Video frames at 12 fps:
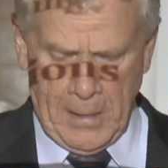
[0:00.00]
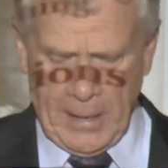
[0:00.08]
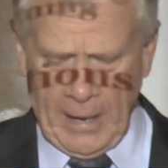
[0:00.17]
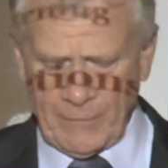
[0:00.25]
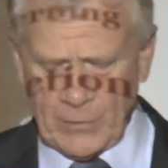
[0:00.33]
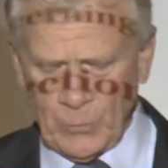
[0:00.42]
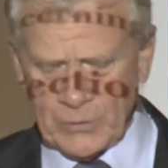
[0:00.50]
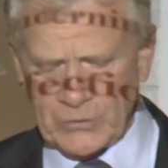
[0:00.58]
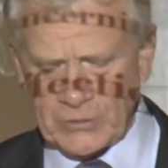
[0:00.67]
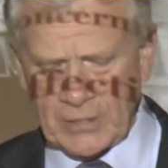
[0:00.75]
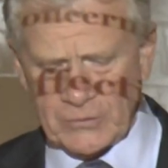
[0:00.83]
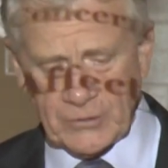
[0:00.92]
Everyone
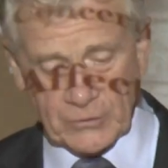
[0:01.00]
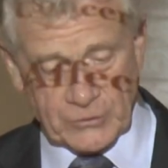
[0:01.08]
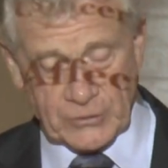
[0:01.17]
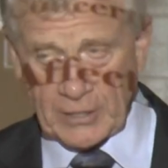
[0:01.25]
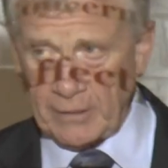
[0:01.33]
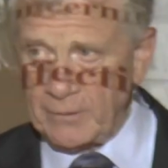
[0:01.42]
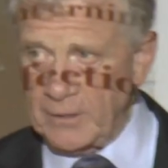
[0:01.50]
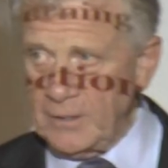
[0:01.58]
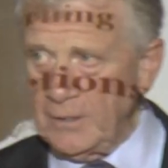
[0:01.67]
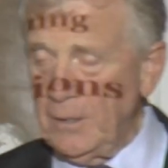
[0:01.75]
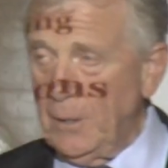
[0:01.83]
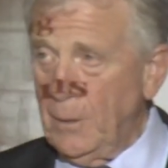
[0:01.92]
says that
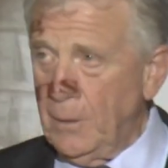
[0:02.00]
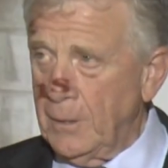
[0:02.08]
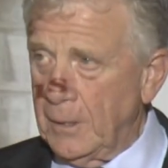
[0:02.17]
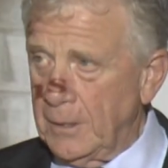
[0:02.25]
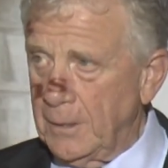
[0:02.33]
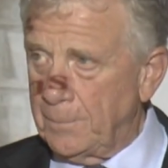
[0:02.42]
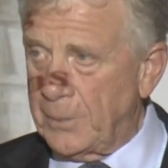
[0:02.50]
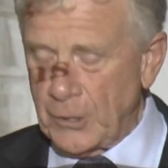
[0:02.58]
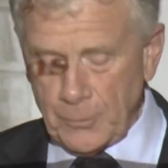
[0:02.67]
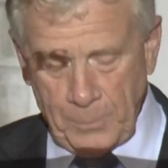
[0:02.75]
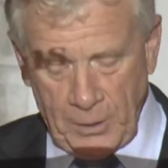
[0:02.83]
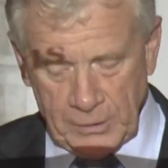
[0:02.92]
Sarah uh,
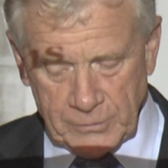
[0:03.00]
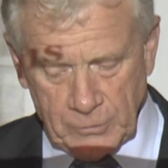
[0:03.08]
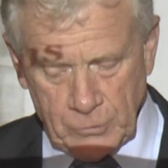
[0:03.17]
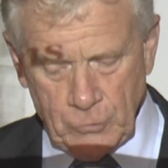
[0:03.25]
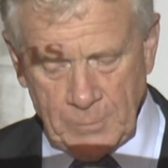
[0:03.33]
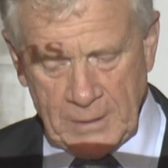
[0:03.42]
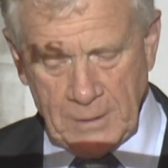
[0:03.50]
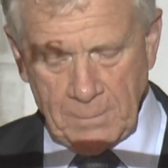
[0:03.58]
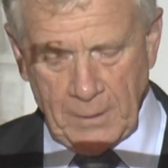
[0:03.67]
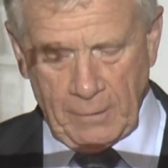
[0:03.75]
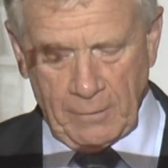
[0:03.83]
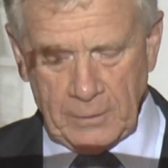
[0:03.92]
Pierpont, whom he
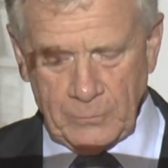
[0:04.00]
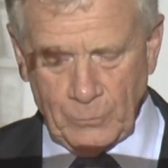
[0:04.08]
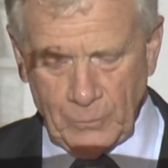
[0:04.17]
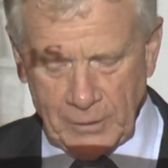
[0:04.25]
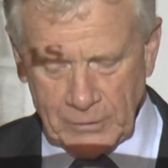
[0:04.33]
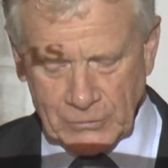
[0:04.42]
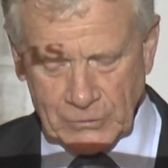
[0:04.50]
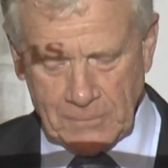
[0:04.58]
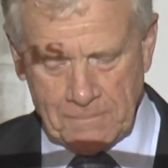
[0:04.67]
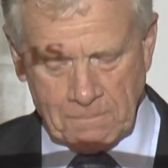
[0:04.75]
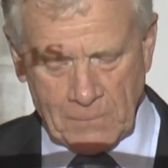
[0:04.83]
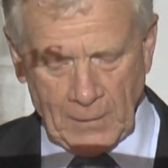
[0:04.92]
married, was
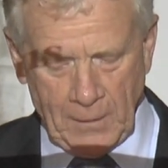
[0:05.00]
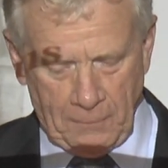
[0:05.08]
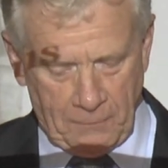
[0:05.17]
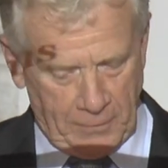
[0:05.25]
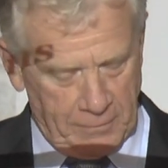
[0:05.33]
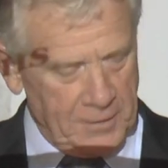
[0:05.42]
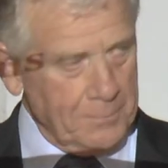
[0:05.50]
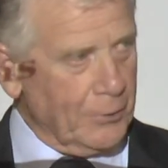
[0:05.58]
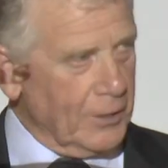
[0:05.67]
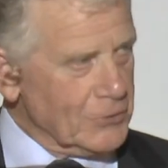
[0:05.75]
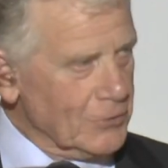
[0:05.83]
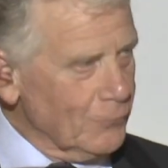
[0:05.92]
a very
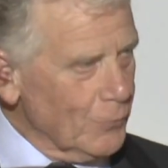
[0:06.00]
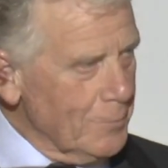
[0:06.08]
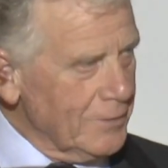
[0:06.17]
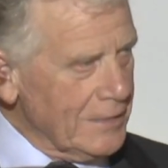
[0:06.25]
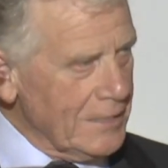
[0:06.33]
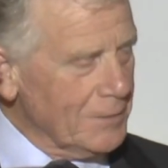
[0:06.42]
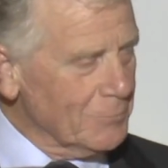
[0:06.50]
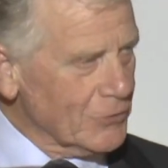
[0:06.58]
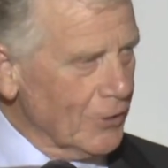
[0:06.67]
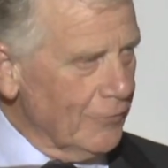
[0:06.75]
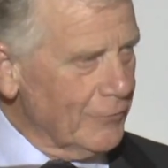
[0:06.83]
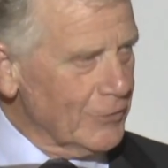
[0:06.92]
impressive woman. He
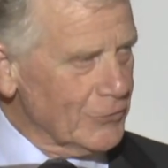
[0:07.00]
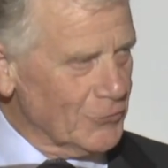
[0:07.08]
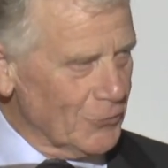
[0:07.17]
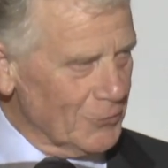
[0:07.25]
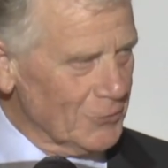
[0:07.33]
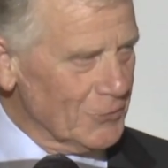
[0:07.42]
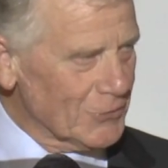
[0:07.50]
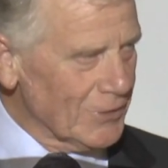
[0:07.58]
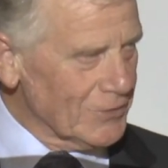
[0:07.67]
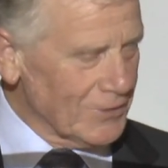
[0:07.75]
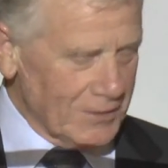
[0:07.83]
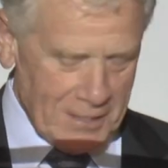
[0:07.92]
himself, in his journal,
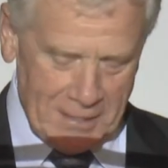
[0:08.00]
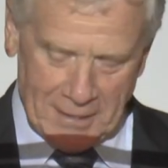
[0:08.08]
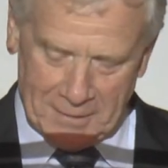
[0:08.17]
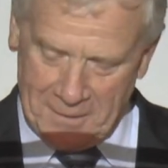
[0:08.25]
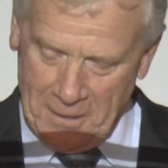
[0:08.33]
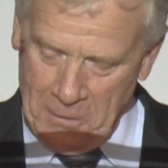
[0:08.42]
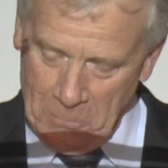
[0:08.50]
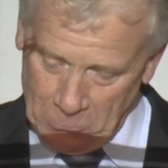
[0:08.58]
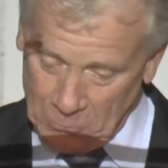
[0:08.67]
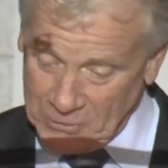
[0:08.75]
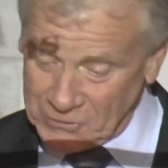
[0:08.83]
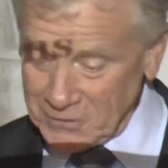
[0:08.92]
says that he had
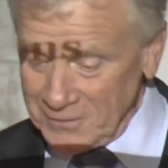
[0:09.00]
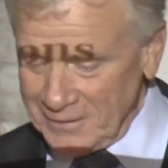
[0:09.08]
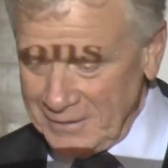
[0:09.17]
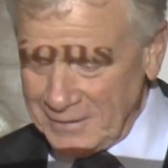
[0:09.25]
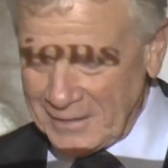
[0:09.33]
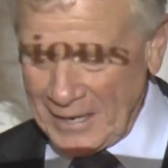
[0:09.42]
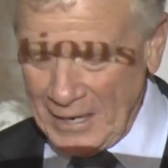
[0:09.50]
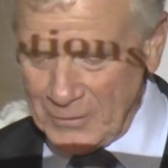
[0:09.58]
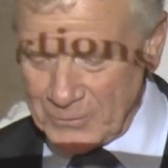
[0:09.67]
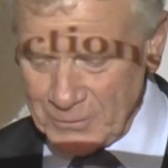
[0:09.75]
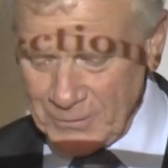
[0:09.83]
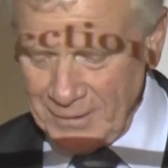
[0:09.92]
recently
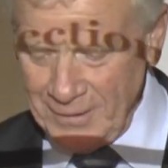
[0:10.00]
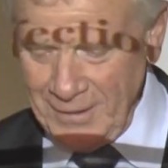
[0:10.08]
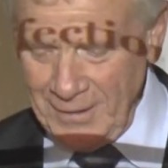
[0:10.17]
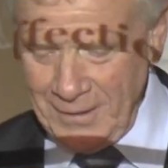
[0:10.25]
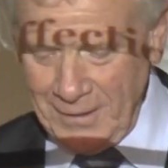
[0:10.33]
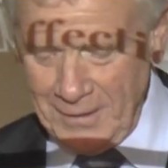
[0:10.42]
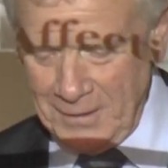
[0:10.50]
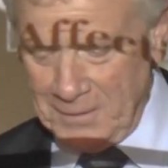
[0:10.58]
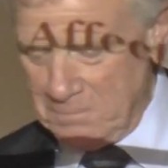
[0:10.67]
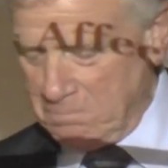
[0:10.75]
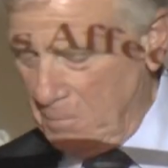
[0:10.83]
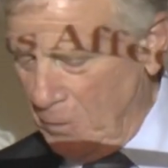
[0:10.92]
encountered
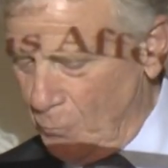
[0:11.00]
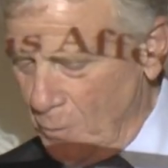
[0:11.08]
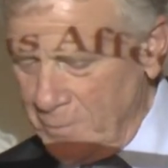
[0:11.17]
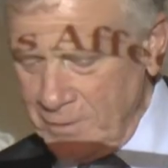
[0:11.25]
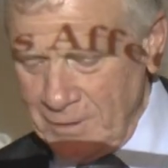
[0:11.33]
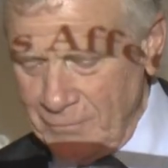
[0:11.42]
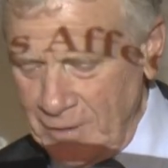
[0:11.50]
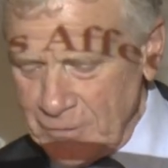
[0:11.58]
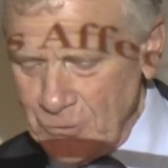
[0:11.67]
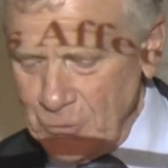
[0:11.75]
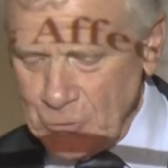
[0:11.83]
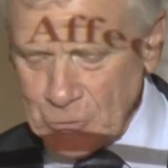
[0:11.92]
uh, a woman of
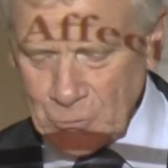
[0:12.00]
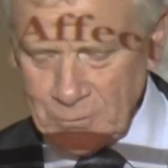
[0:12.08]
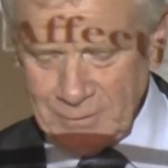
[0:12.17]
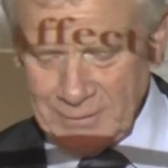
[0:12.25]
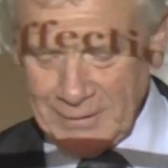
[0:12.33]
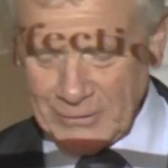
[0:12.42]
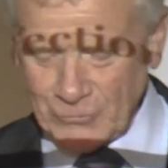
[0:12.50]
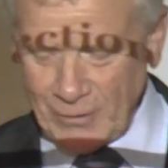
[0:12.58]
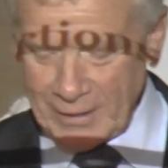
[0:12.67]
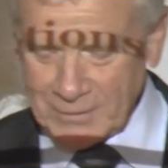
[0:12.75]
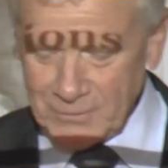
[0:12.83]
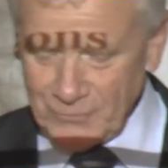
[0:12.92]
unusual
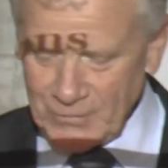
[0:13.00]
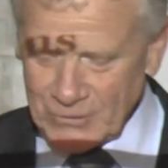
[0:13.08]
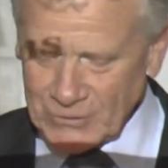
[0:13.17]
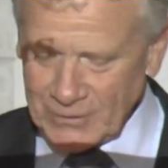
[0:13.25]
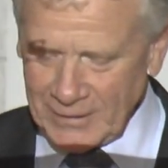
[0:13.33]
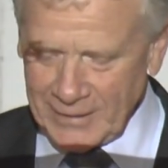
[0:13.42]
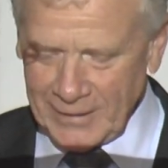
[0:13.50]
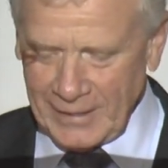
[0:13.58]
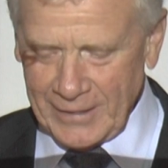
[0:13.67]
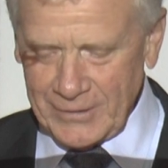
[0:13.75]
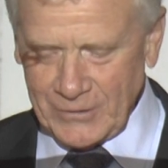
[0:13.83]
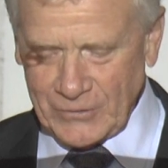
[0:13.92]
attractiveness
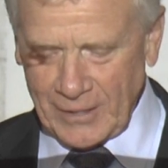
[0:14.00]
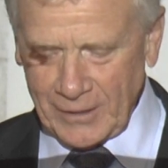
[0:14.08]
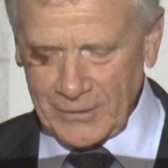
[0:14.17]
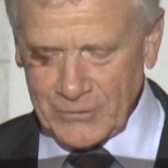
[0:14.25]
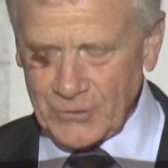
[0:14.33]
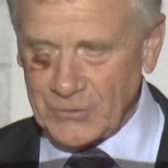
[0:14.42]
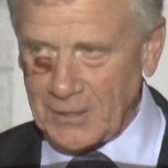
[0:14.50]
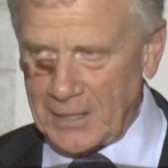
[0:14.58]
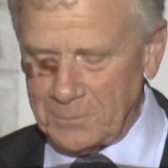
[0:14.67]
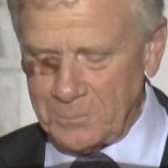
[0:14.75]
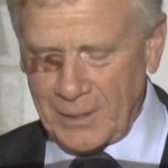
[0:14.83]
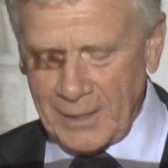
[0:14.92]
and, intelligence
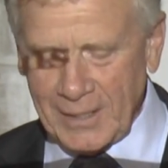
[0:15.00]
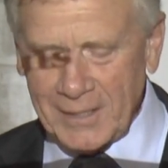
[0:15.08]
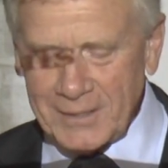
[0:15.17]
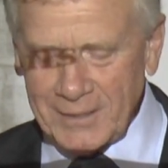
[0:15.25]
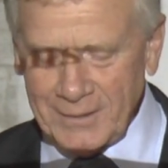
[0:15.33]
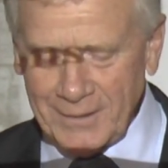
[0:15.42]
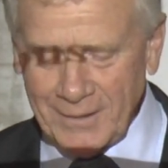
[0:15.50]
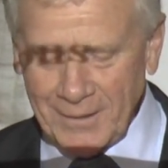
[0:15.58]
and piety,